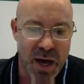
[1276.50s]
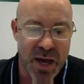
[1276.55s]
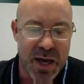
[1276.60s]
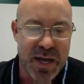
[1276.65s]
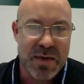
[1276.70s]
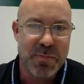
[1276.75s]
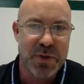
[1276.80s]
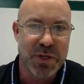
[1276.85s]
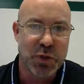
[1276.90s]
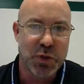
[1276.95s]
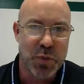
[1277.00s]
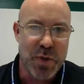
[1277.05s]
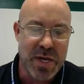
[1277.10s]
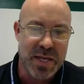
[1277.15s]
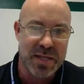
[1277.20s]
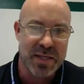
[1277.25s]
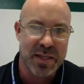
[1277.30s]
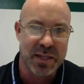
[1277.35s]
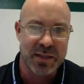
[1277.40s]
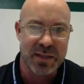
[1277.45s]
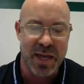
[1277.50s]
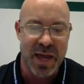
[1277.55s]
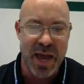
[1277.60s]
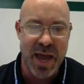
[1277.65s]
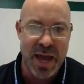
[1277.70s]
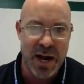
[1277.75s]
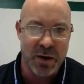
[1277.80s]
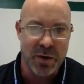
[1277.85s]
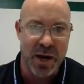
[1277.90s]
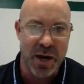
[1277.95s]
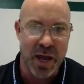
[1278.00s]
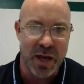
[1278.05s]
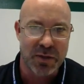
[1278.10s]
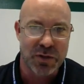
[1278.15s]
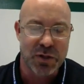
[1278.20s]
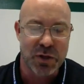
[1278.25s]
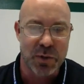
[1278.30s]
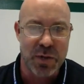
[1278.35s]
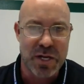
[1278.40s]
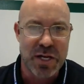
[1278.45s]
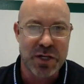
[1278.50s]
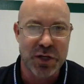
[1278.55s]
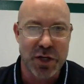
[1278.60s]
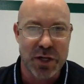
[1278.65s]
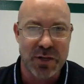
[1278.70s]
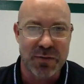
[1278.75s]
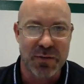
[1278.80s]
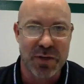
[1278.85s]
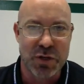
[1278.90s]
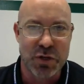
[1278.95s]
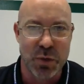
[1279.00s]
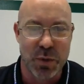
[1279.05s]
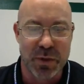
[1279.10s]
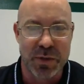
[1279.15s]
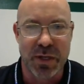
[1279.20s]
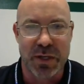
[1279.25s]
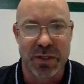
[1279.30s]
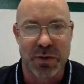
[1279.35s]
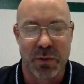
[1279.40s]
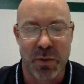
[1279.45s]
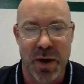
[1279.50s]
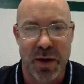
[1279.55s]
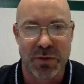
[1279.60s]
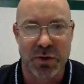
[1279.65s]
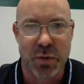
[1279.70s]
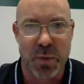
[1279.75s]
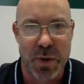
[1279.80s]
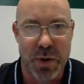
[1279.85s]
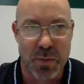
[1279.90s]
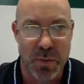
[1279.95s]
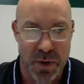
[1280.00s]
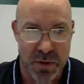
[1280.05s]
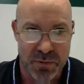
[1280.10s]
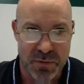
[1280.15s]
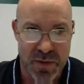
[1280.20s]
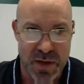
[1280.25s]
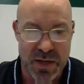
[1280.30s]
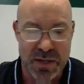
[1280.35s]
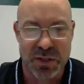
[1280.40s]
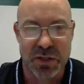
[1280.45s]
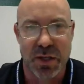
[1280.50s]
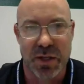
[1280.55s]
In between the area, so each individual gets around 21 feet.